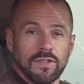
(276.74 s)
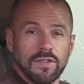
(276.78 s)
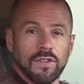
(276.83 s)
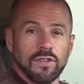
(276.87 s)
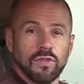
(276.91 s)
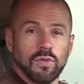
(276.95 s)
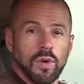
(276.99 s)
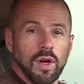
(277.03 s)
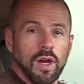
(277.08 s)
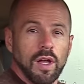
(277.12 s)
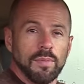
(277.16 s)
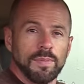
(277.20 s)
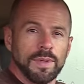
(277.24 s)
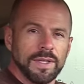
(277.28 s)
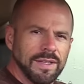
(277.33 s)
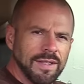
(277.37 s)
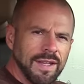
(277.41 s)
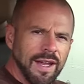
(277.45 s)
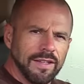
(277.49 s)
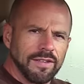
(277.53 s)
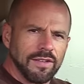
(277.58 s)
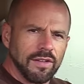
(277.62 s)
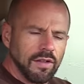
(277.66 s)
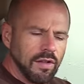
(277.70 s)
as well, but
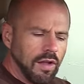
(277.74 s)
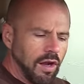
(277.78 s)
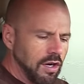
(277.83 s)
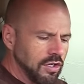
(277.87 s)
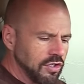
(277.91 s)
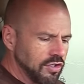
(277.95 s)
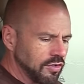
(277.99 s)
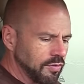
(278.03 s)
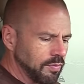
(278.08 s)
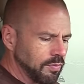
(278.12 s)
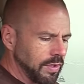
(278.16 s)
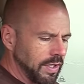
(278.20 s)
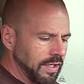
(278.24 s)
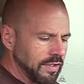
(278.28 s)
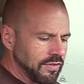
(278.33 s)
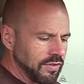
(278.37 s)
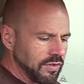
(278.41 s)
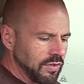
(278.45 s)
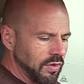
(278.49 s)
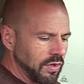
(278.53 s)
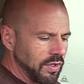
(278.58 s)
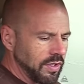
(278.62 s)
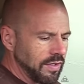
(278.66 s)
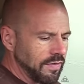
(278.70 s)
not the largest place
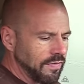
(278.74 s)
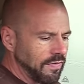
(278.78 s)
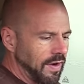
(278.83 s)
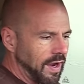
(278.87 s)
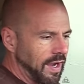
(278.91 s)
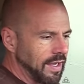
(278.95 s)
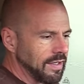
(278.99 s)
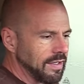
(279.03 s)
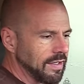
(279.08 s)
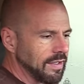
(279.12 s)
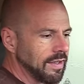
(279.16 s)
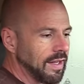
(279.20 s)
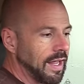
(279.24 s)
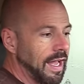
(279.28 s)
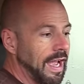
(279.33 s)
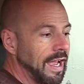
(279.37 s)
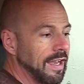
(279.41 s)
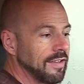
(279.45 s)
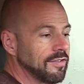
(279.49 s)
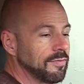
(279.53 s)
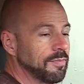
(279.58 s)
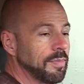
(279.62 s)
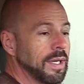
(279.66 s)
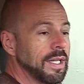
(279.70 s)
you're going to find in
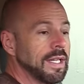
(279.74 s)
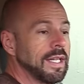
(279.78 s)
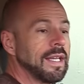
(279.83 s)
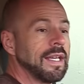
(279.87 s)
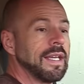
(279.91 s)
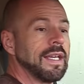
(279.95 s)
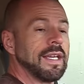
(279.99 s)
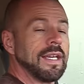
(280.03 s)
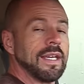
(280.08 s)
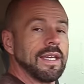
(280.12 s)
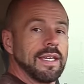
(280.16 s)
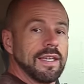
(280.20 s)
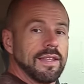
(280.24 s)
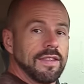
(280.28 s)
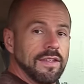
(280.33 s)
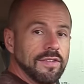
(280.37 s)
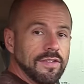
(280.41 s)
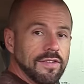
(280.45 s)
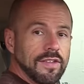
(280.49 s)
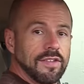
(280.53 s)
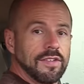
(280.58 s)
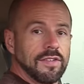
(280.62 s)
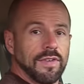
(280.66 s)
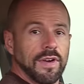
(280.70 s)
class. But
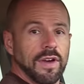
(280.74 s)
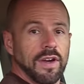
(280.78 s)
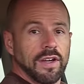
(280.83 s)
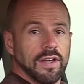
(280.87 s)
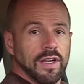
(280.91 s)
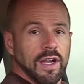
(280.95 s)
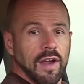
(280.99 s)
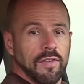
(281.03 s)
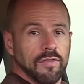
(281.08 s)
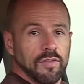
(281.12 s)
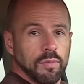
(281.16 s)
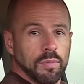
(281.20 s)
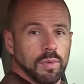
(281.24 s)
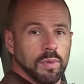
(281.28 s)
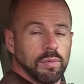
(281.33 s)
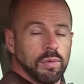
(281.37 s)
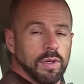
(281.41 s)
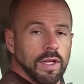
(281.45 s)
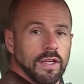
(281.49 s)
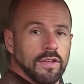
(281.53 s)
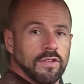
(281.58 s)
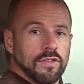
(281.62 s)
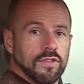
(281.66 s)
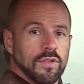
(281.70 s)
this is a very comfortable
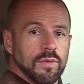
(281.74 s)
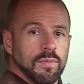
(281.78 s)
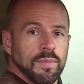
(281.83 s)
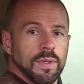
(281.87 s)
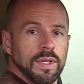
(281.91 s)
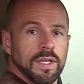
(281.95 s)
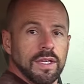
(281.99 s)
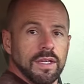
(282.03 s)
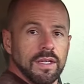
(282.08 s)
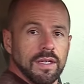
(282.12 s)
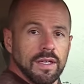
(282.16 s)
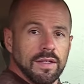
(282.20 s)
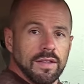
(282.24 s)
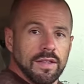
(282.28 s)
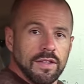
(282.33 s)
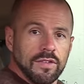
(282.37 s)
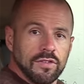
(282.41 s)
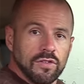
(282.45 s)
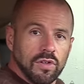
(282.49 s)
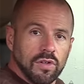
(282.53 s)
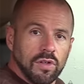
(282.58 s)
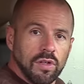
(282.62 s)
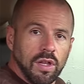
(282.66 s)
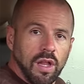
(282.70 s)
place to be.
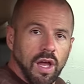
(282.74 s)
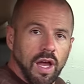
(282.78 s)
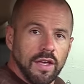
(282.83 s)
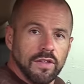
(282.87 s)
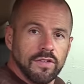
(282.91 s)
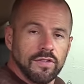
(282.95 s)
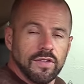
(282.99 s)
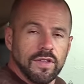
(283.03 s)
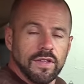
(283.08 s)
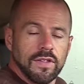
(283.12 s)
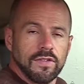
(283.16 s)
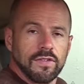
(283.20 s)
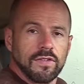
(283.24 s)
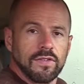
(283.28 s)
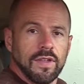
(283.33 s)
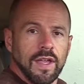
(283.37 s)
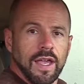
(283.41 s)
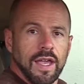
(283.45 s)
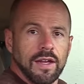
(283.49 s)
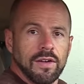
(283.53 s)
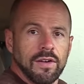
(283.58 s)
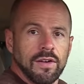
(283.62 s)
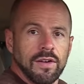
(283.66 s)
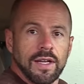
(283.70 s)
These are cloth seats
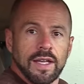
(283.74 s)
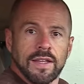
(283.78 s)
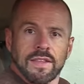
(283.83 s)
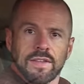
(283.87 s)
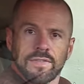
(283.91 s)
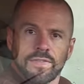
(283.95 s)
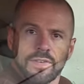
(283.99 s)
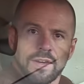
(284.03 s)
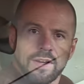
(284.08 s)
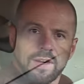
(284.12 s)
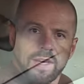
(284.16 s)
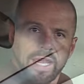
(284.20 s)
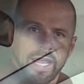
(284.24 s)
standard and they're very